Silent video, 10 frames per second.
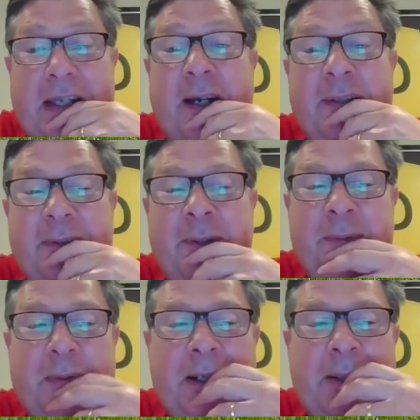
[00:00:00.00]
Yeah, I
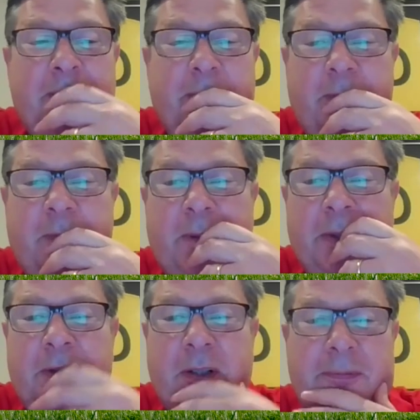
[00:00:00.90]
do.
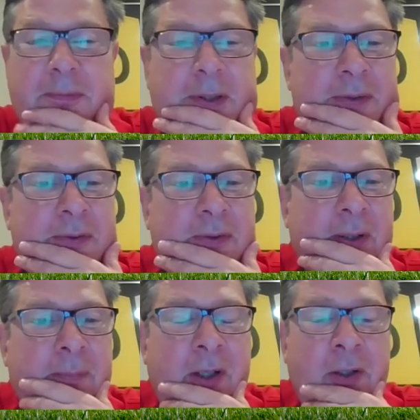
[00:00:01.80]
Strange enough, it's
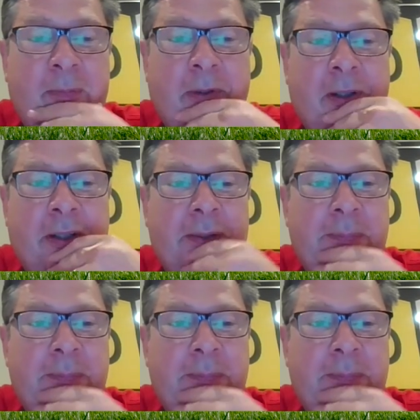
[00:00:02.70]
owned by